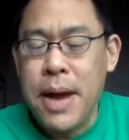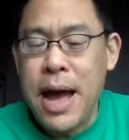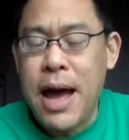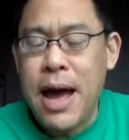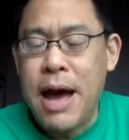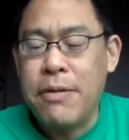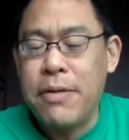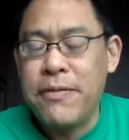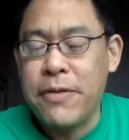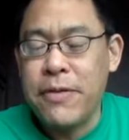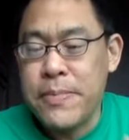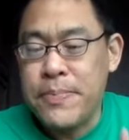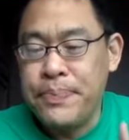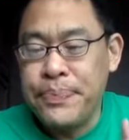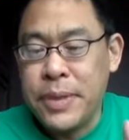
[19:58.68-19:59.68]

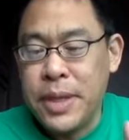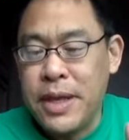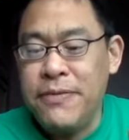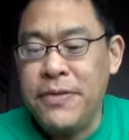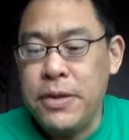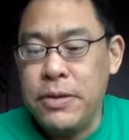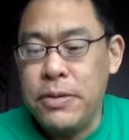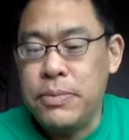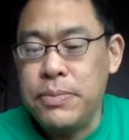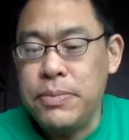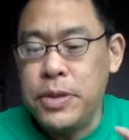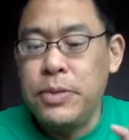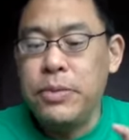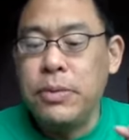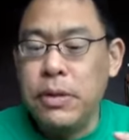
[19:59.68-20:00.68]
However, if you
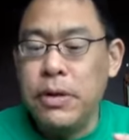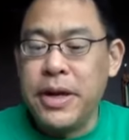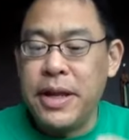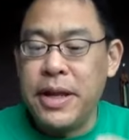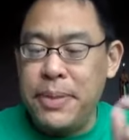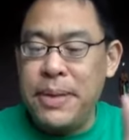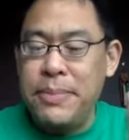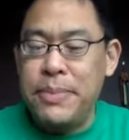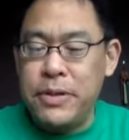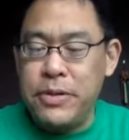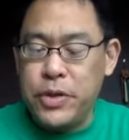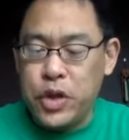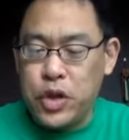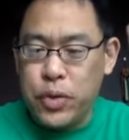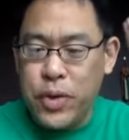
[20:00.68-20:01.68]
do look at people
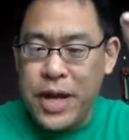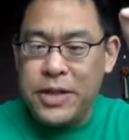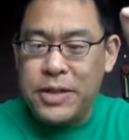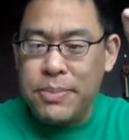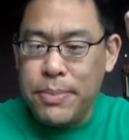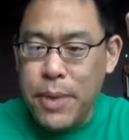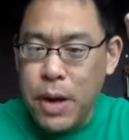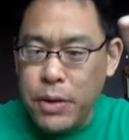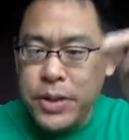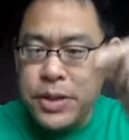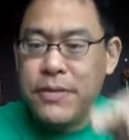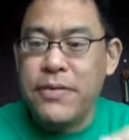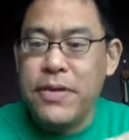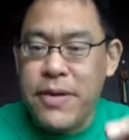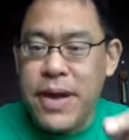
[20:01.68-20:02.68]
who trace most of their